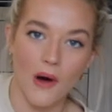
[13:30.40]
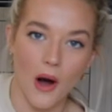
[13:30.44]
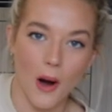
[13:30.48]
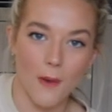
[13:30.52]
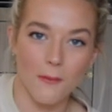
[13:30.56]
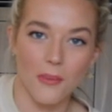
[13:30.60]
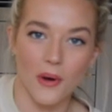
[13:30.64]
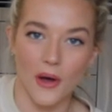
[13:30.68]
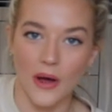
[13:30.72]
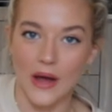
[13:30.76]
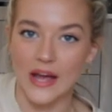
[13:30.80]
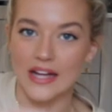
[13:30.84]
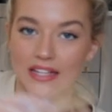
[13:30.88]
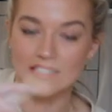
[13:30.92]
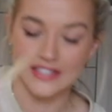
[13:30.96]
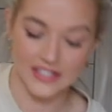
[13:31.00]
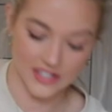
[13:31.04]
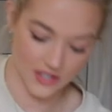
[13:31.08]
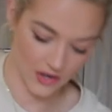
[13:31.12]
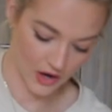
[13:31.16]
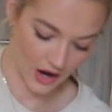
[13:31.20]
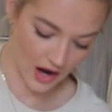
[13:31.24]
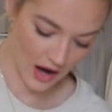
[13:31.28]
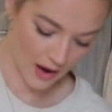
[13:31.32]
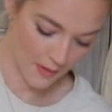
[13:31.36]
pop her
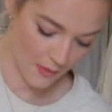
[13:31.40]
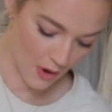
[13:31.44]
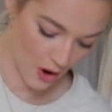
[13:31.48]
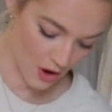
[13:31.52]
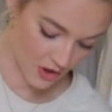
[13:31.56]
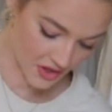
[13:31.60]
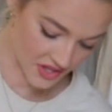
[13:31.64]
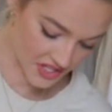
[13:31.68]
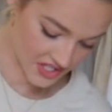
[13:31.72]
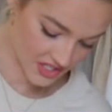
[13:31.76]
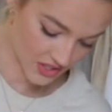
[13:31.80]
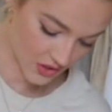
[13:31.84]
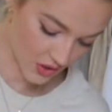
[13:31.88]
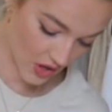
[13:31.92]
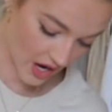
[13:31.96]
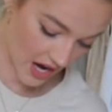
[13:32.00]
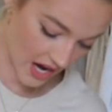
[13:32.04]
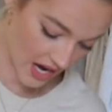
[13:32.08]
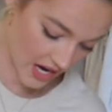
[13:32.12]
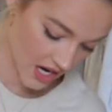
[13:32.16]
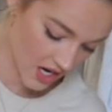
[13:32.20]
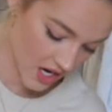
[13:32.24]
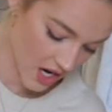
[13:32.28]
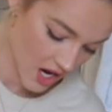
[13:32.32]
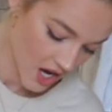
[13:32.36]
Instagram on the
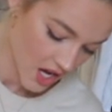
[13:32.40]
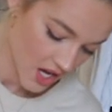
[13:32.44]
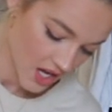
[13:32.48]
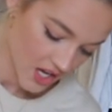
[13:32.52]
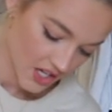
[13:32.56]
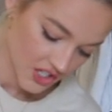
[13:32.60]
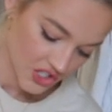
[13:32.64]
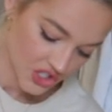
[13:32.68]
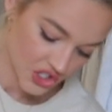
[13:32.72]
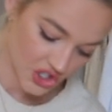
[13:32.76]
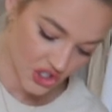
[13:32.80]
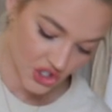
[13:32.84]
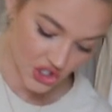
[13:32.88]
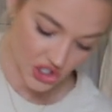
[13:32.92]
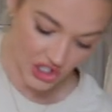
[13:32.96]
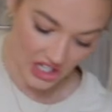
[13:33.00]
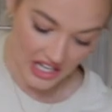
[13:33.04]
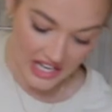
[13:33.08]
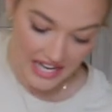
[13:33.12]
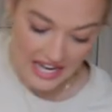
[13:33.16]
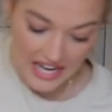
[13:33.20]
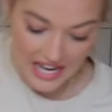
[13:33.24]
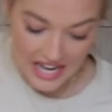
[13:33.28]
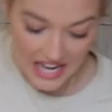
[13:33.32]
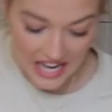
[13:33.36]
screen.
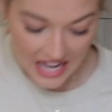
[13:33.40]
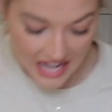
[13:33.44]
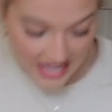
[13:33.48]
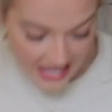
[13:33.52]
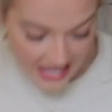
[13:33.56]
She